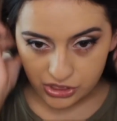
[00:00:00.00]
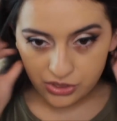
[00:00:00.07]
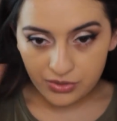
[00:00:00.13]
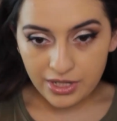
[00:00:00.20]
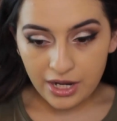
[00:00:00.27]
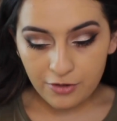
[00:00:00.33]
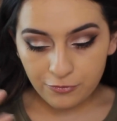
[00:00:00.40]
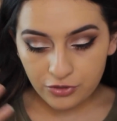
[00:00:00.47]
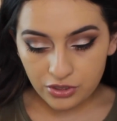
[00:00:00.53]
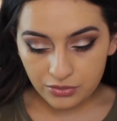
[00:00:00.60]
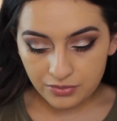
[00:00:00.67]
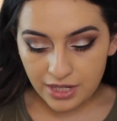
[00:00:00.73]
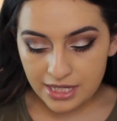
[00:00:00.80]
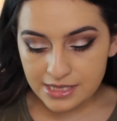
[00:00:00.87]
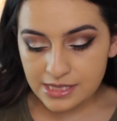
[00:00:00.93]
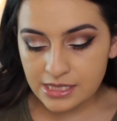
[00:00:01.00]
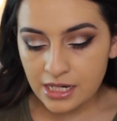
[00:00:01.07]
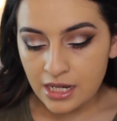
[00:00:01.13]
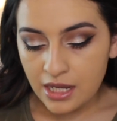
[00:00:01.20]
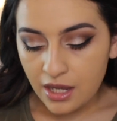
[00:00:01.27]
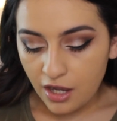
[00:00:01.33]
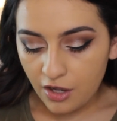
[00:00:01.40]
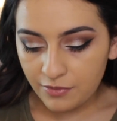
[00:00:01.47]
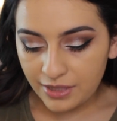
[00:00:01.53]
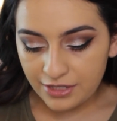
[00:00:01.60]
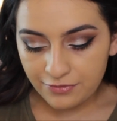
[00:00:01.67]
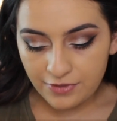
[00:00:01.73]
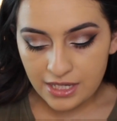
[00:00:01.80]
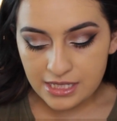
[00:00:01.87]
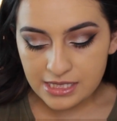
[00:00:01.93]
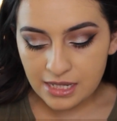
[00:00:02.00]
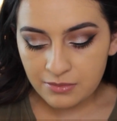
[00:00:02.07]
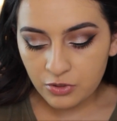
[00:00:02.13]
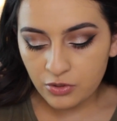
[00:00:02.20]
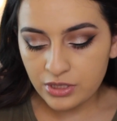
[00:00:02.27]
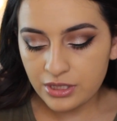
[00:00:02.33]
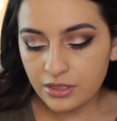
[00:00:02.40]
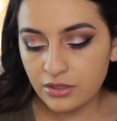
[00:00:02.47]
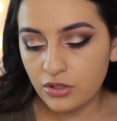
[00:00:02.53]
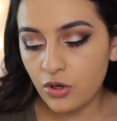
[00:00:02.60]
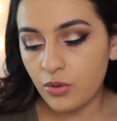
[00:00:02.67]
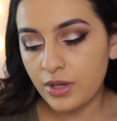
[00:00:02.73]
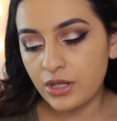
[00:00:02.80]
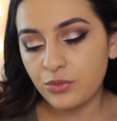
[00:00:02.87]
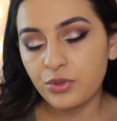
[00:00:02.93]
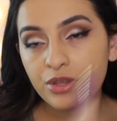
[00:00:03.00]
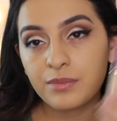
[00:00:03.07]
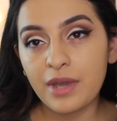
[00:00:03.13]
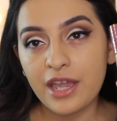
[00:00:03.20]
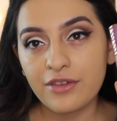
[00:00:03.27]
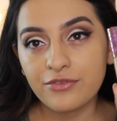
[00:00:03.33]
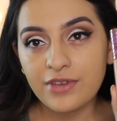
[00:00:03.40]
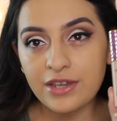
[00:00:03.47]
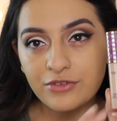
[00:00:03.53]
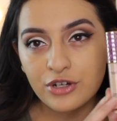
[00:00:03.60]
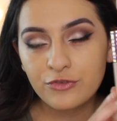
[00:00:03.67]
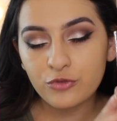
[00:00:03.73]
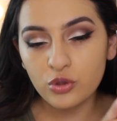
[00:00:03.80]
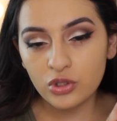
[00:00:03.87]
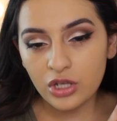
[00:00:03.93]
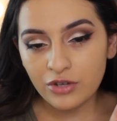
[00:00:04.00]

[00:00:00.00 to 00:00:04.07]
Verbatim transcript: So now for the rest, of my face, I'm going to go in with my favorite full